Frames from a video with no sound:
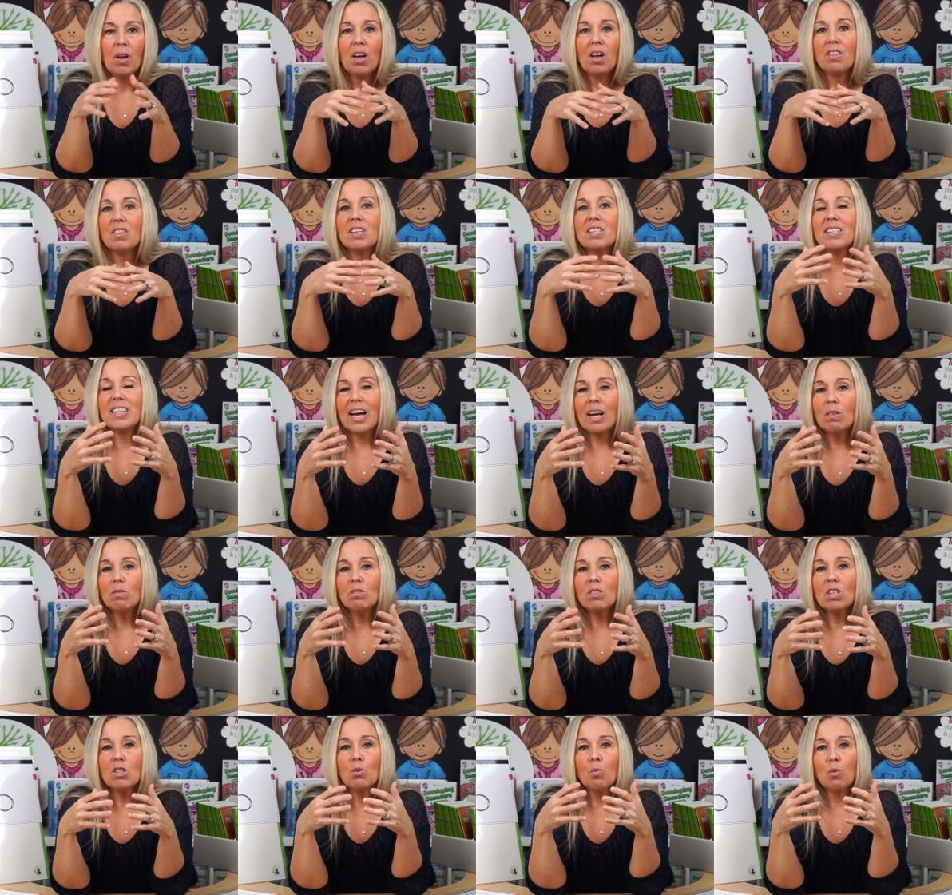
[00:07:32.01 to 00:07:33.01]
The sounds
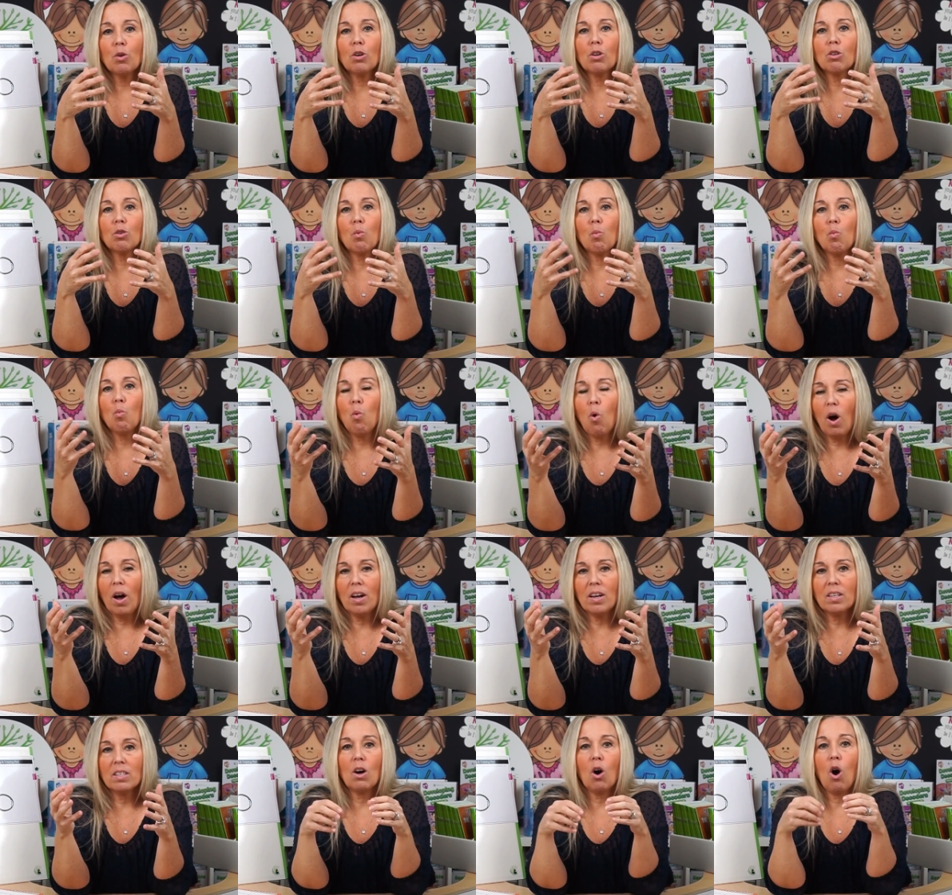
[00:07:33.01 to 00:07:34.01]
in the word
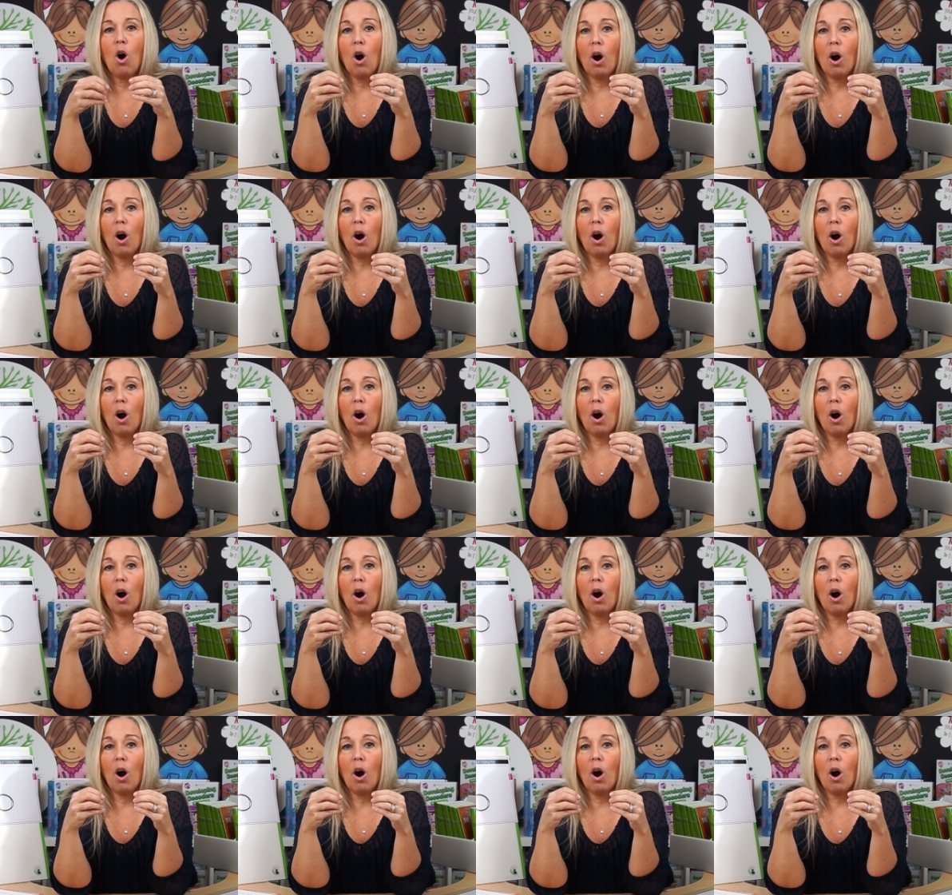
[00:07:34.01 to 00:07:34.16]
was